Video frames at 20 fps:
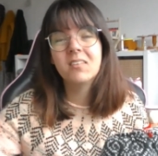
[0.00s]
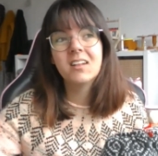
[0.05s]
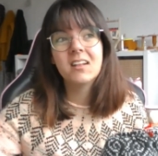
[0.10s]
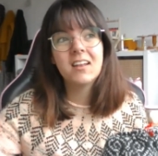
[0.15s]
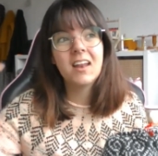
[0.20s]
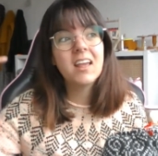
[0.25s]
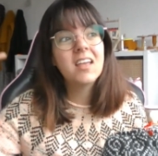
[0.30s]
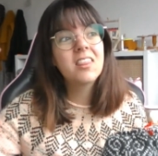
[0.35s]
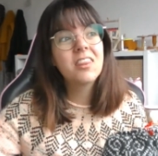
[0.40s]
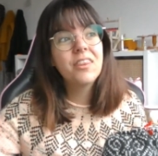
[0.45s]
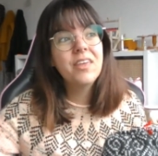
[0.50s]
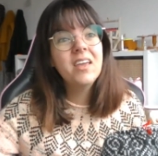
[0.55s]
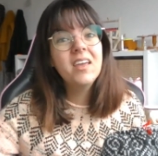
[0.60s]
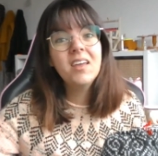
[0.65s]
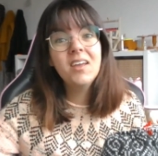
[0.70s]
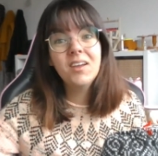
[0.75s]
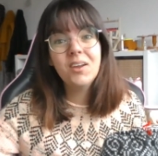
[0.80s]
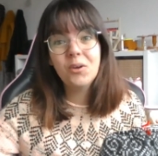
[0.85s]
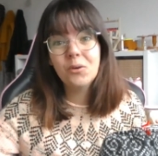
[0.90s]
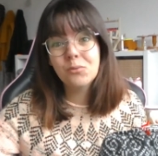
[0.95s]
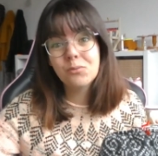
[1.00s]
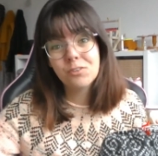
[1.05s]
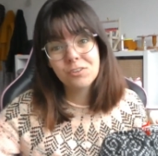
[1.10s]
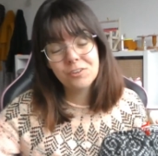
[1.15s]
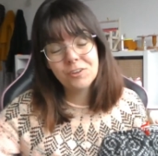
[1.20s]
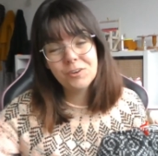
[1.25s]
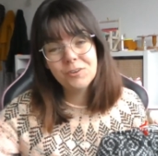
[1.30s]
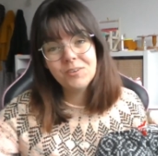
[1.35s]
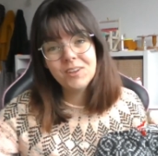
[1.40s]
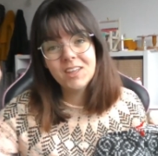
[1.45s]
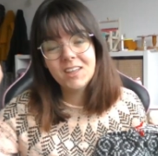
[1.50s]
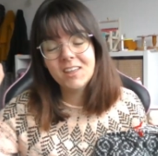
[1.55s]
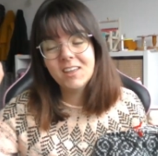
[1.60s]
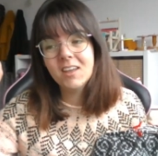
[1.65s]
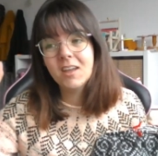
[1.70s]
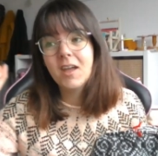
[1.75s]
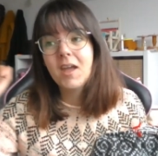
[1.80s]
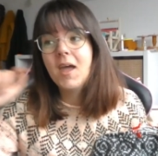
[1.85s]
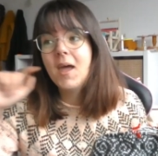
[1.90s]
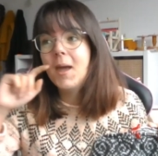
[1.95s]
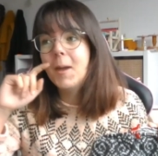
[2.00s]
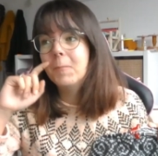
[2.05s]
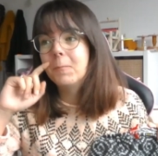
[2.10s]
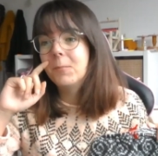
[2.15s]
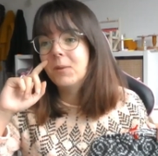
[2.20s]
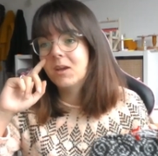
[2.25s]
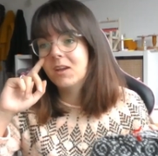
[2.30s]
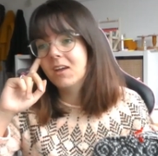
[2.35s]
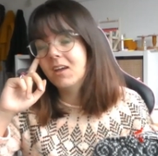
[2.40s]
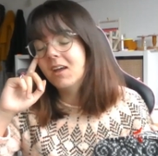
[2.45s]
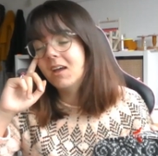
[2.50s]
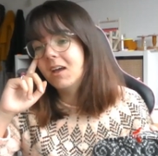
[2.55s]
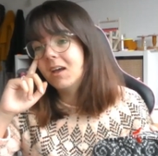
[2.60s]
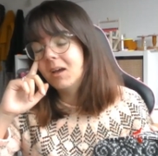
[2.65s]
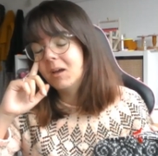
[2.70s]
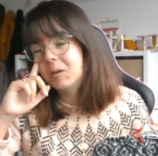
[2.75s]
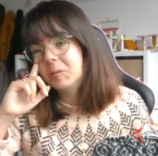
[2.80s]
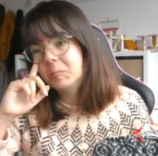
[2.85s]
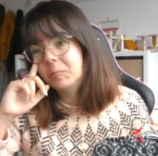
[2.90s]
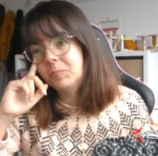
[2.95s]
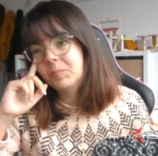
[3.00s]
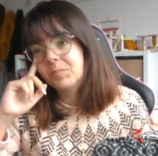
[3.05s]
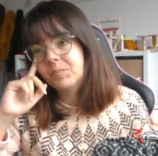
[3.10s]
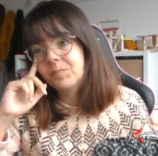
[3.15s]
like thinking of sewing it, but yeah,